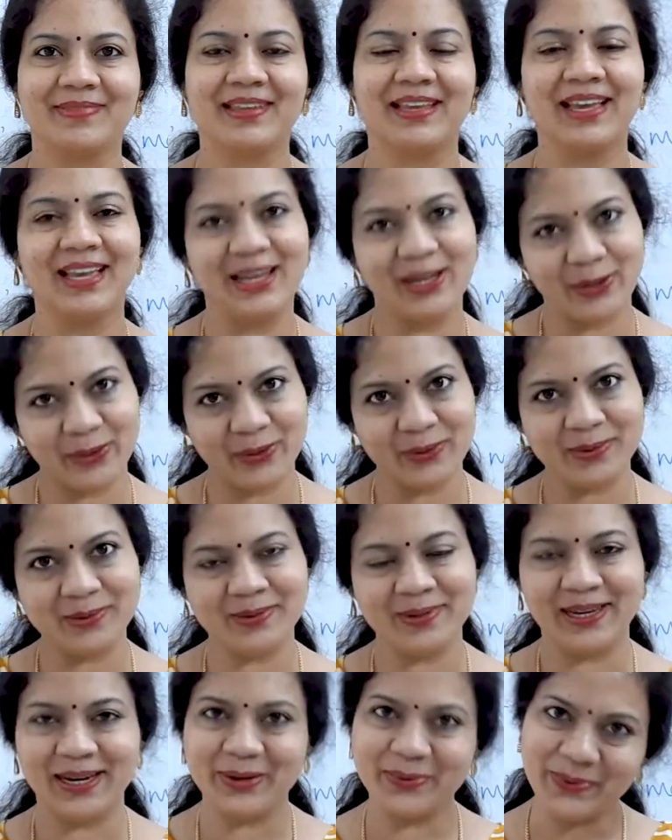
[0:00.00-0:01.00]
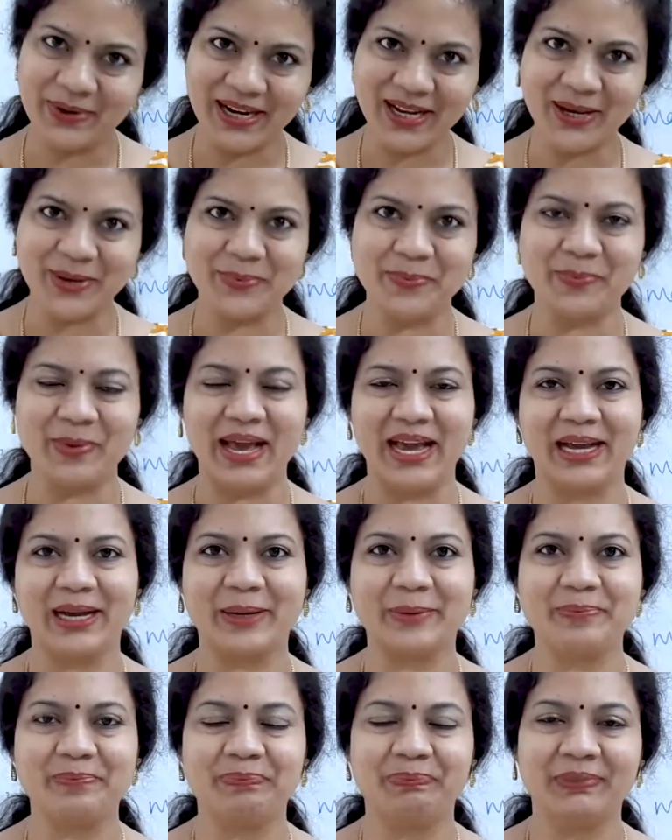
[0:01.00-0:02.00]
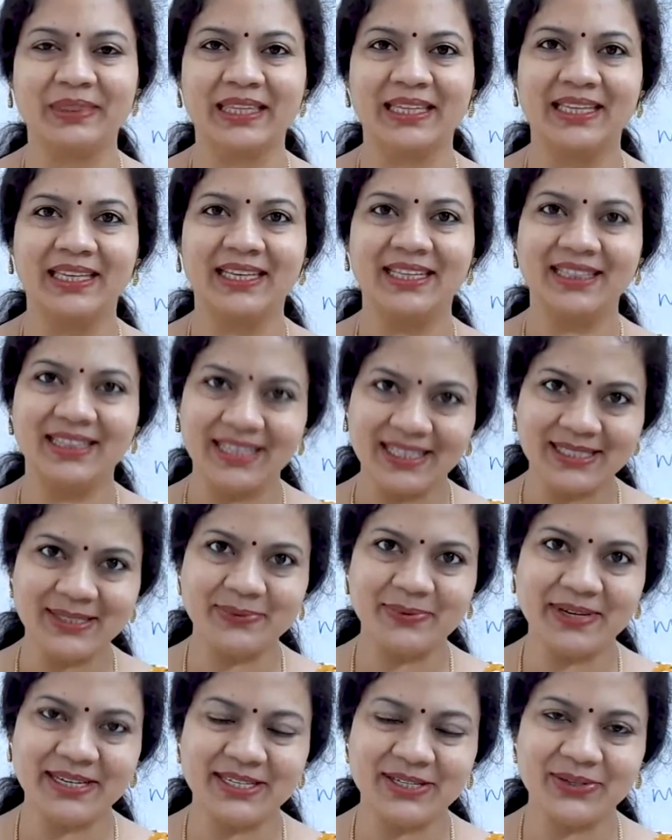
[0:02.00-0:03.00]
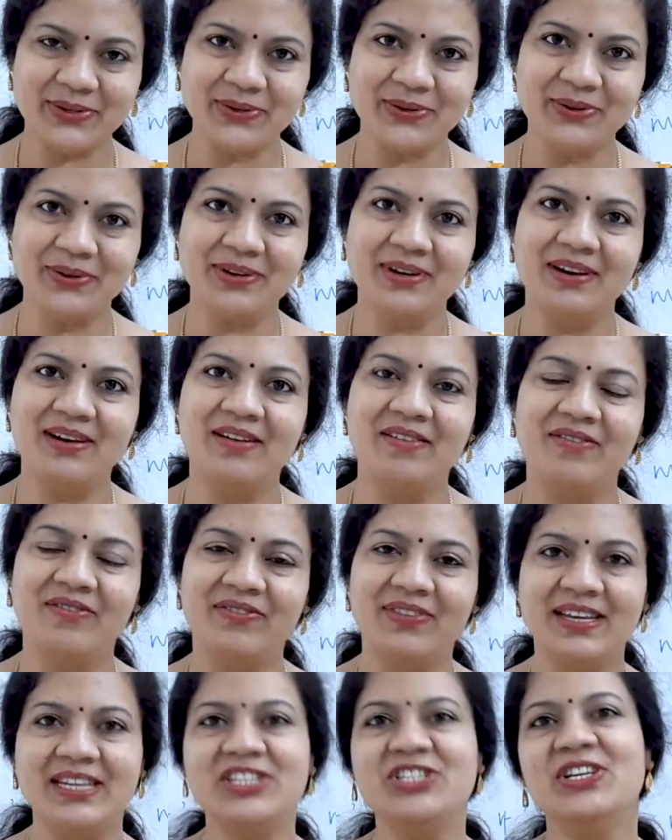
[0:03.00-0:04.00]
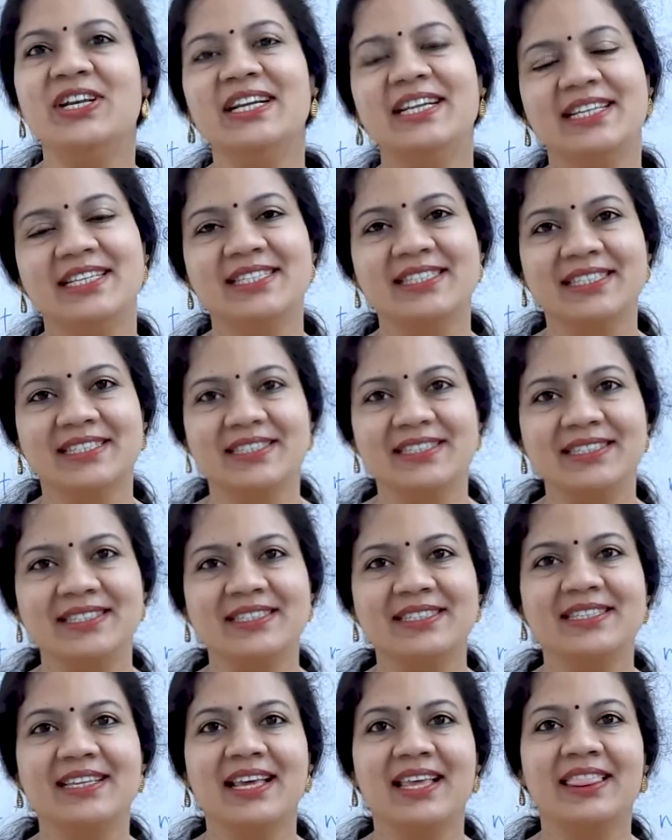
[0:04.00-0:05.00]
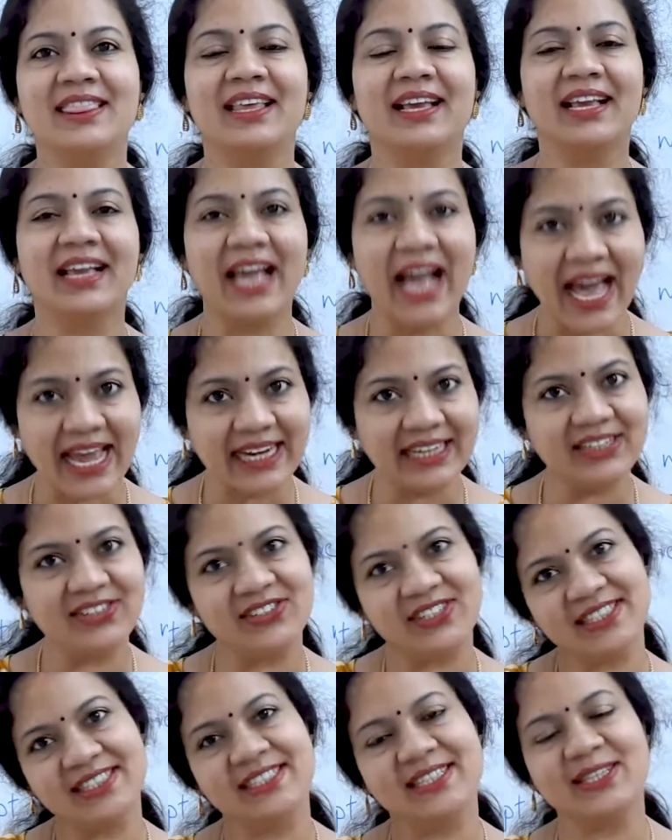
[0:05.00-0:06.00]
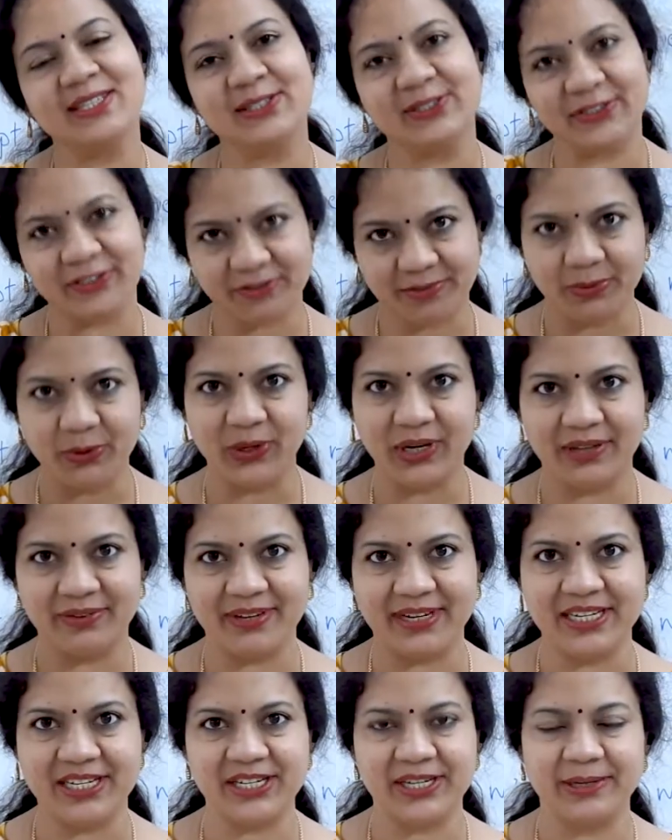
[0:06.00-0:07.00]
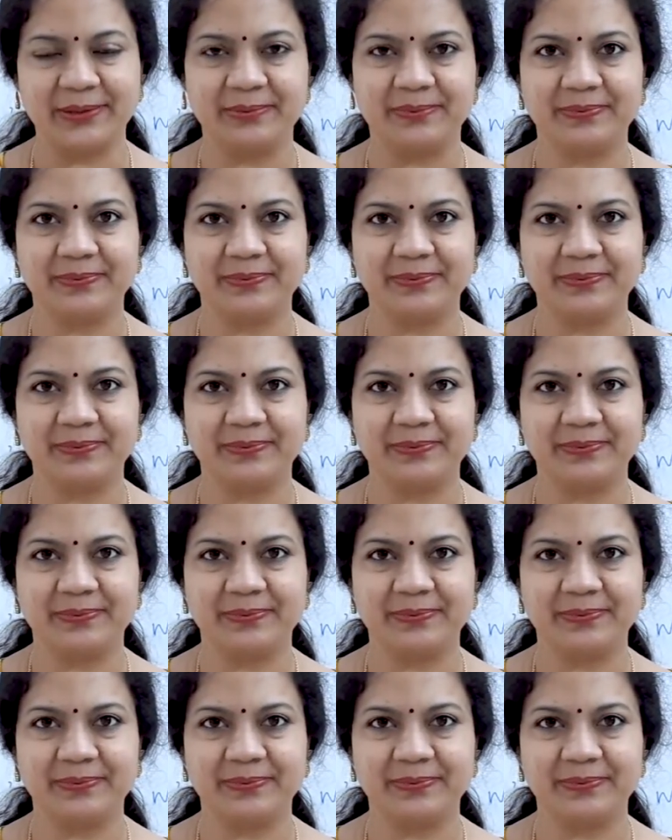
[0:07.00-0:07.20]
Hello and welcome back. In this video, we shall discuss the characteristics of motivation.